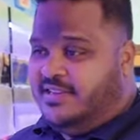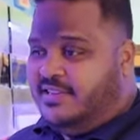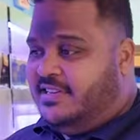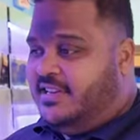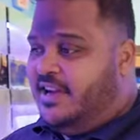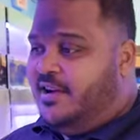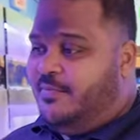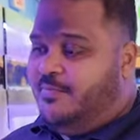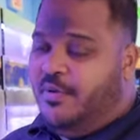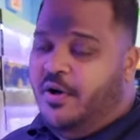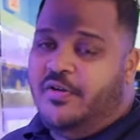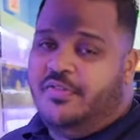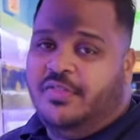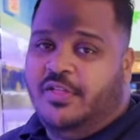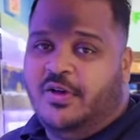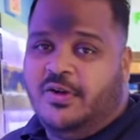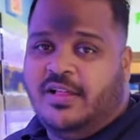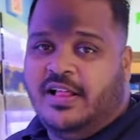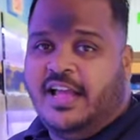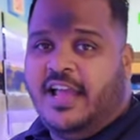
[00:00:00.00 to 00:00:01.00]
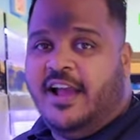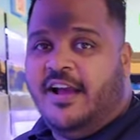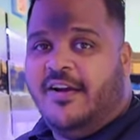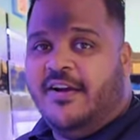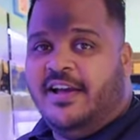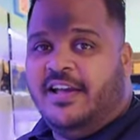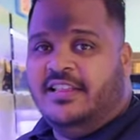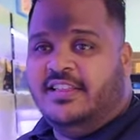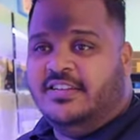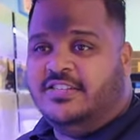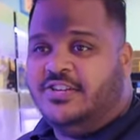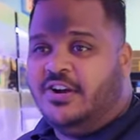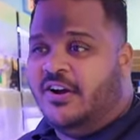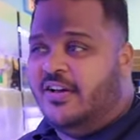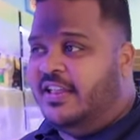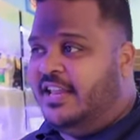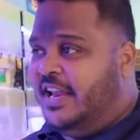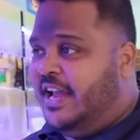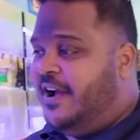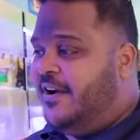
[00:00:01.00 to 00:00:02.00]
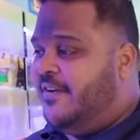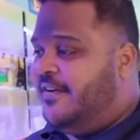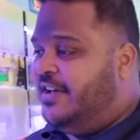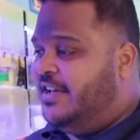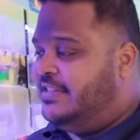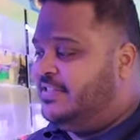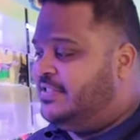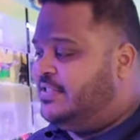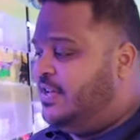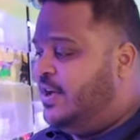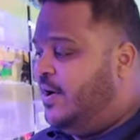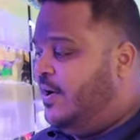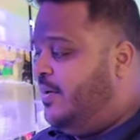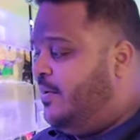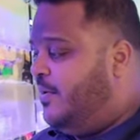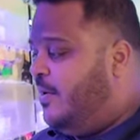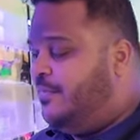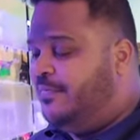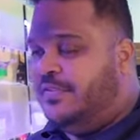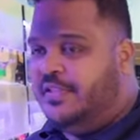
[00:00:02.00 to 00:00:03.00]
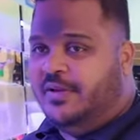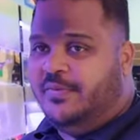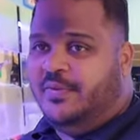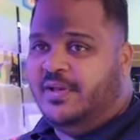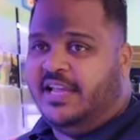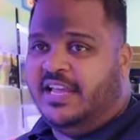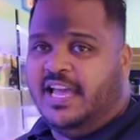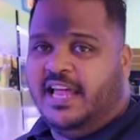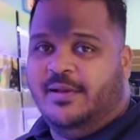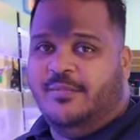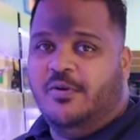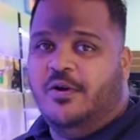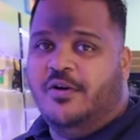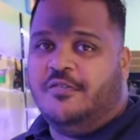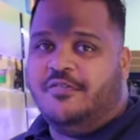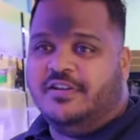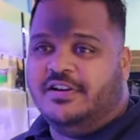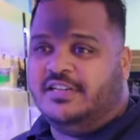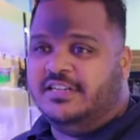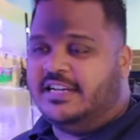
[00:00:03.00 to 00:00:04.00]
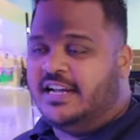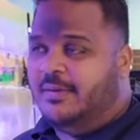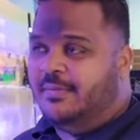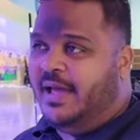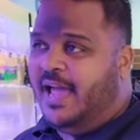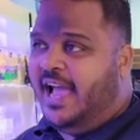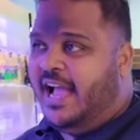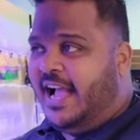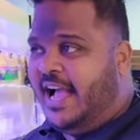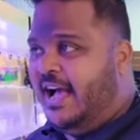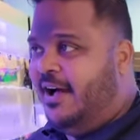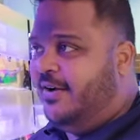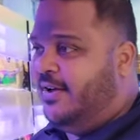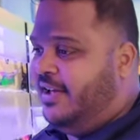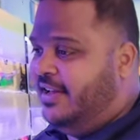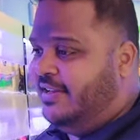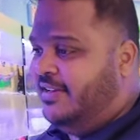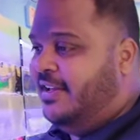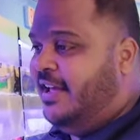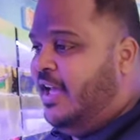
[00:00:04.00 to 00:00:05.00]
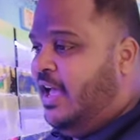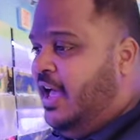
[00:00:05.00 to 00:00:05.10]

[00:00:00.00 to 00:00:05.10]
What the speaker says: they're both local here in the Charlotte area, so hopefully we can get them over to come hang out and